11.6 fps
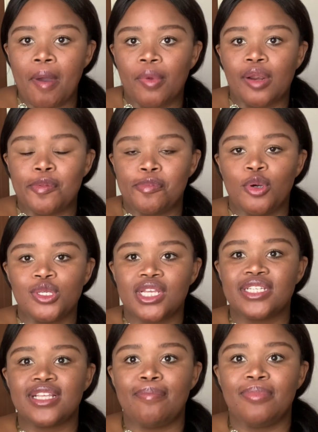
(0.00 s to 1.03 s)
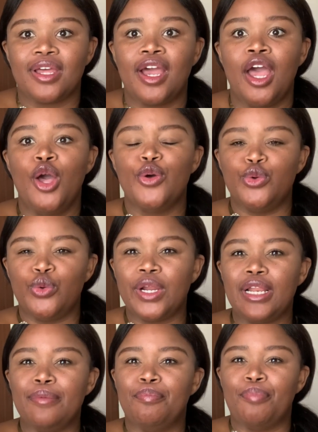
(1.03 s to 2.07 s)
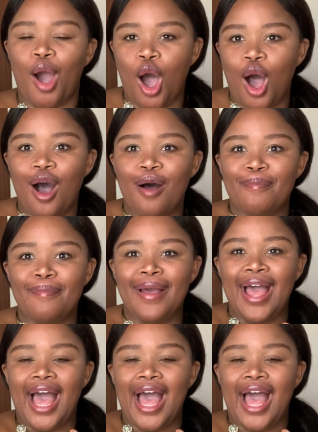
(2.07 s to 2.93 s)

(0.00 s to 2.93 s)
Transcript: I'm gonna be posting something really bomb,